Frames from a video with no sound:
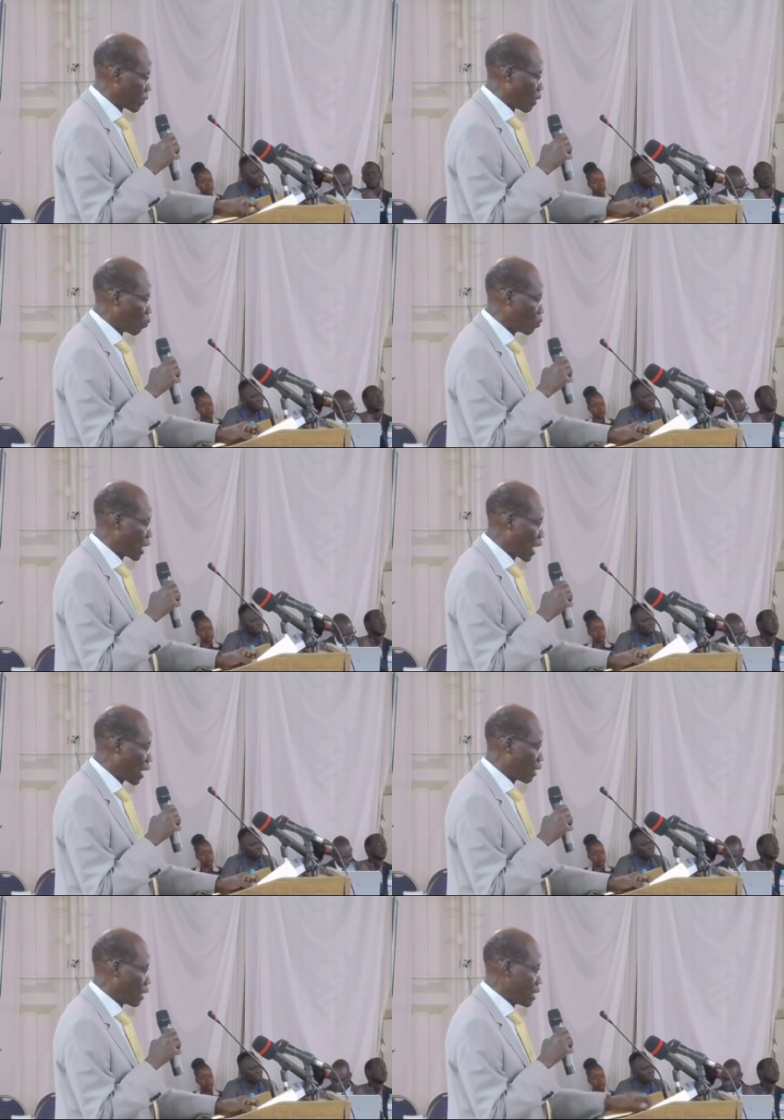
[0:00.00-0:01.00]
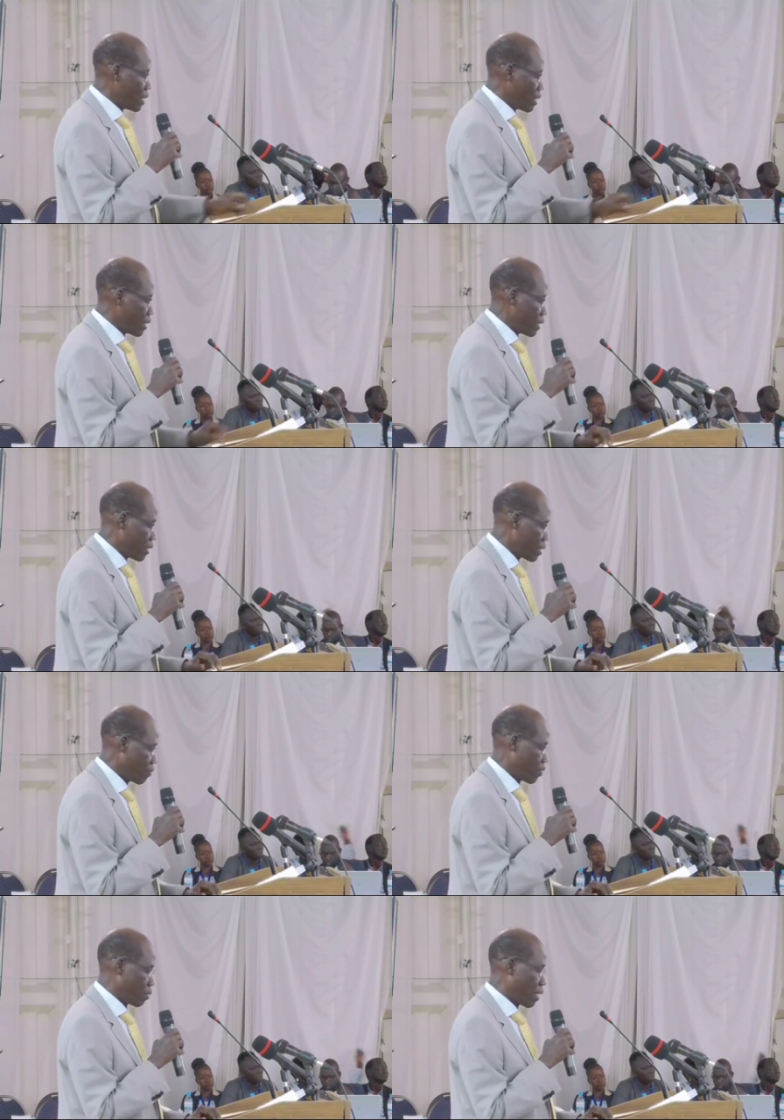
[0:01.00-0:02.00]
We are
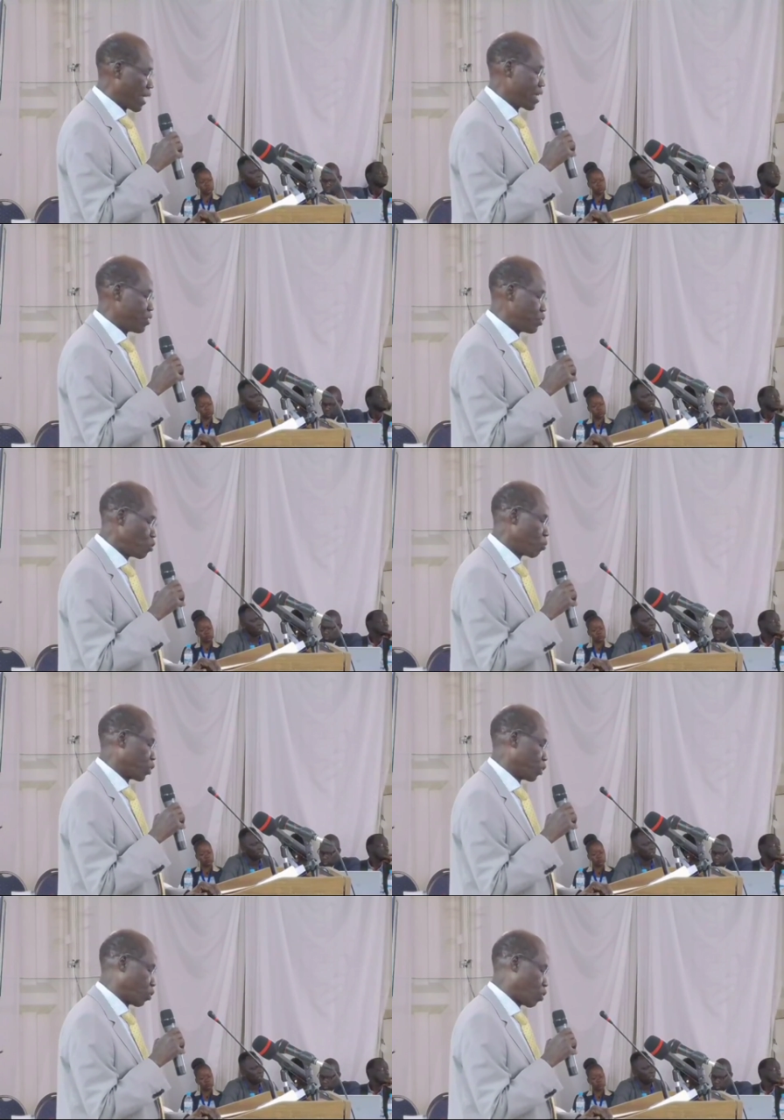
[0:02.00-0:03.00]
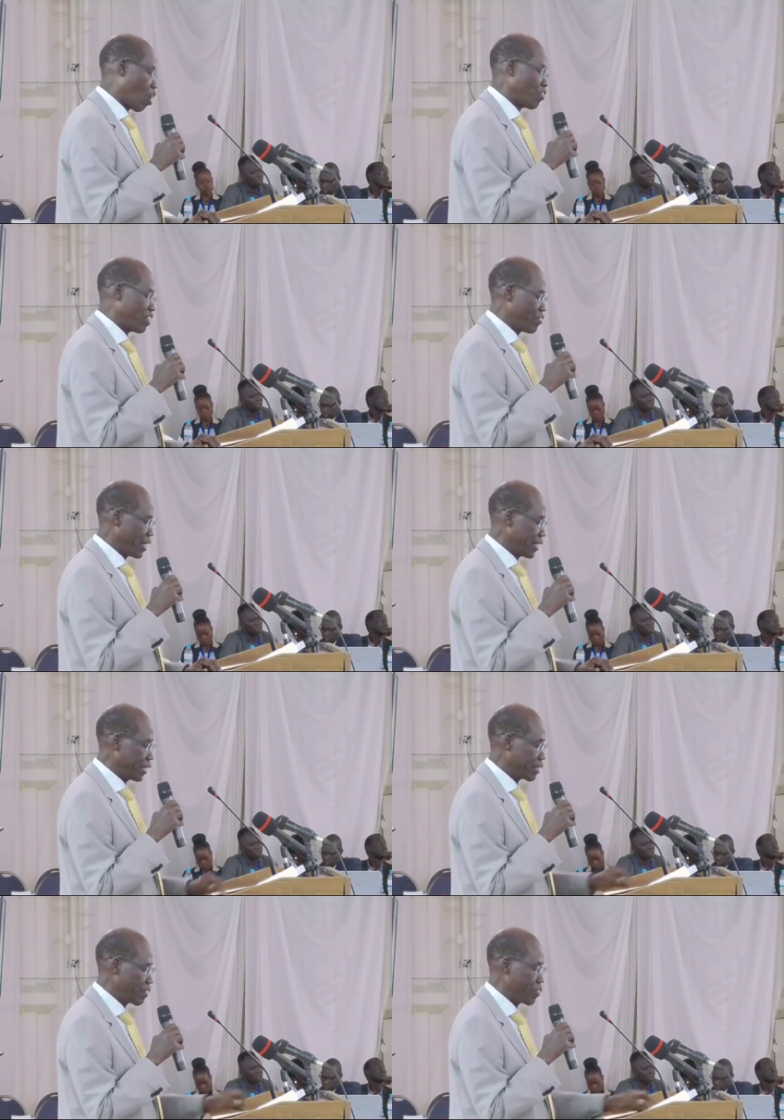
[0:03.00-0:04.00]
driven by a new motto of inventing
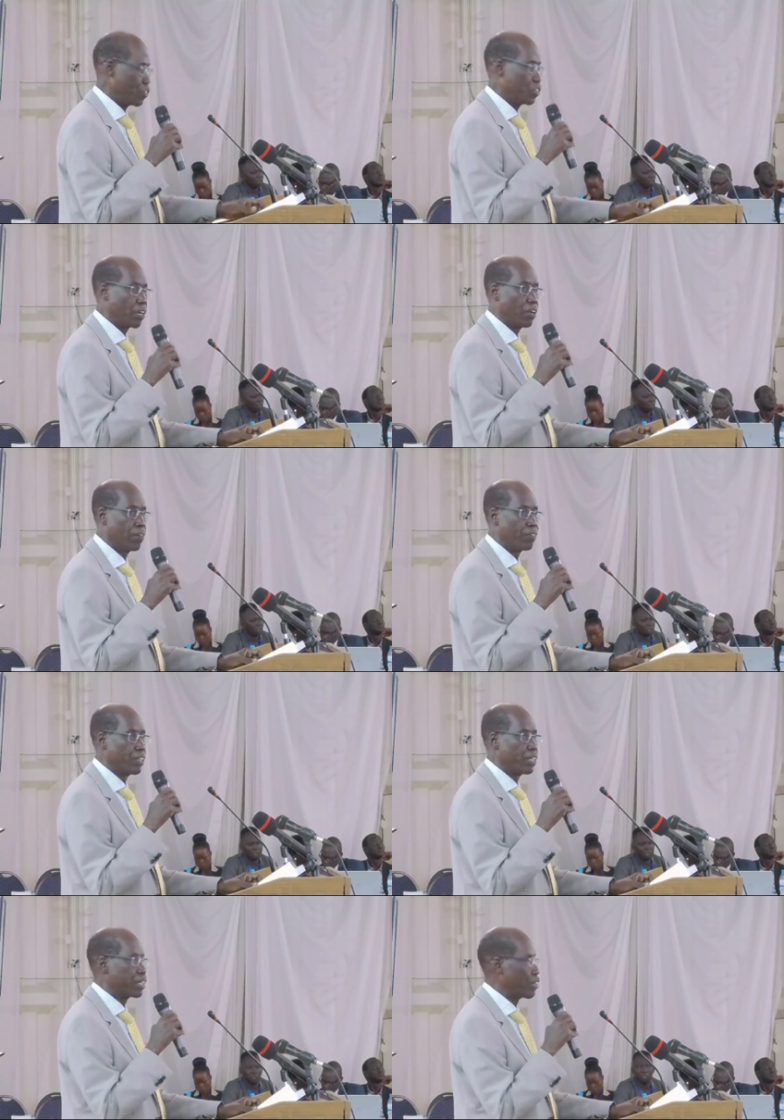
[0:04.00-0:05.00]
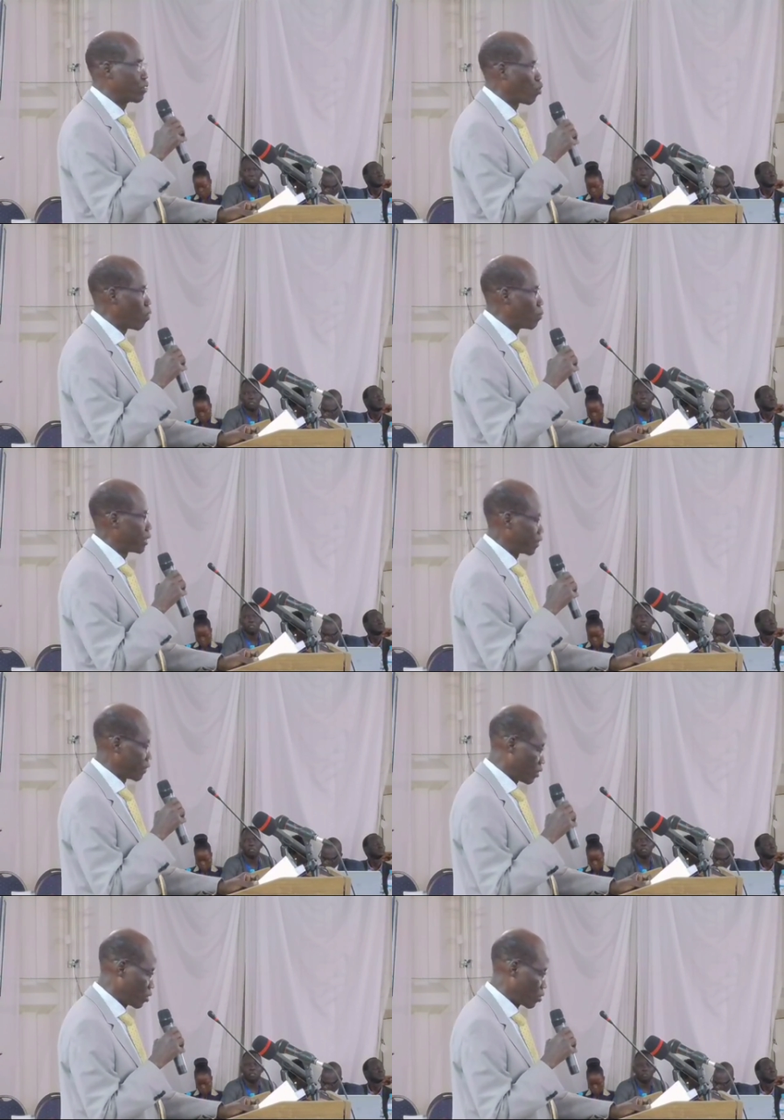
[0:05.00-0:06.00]
the future, transforming
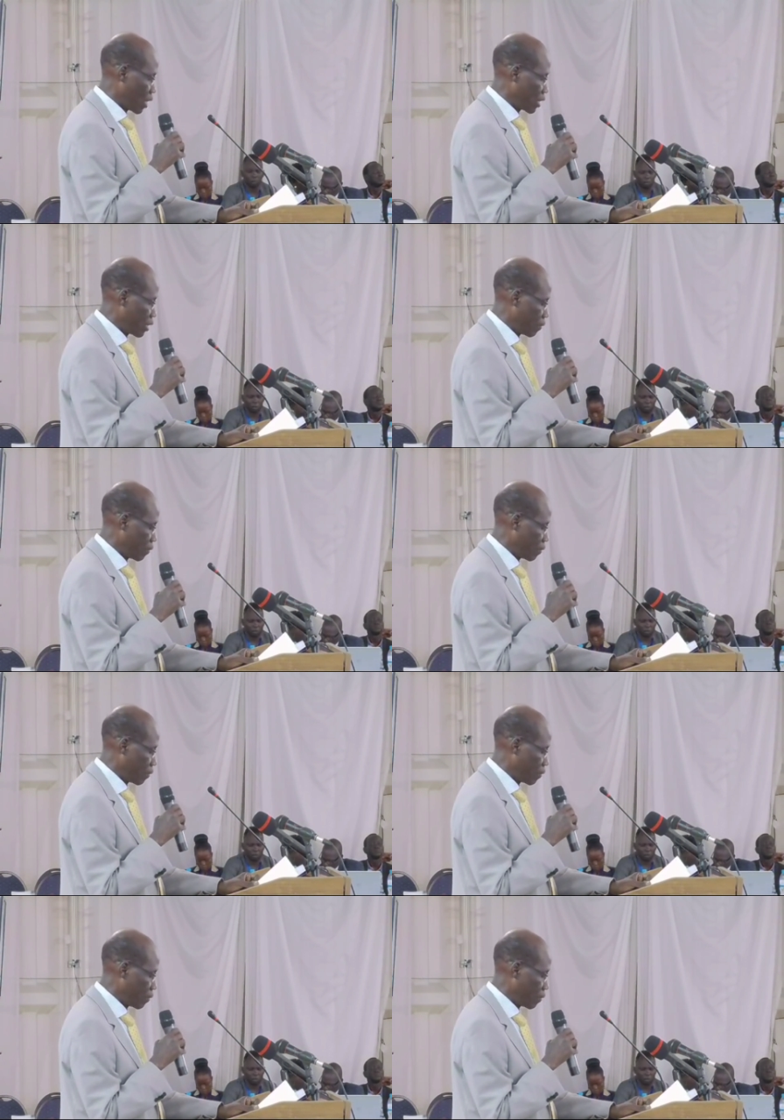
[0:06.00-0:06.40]
society.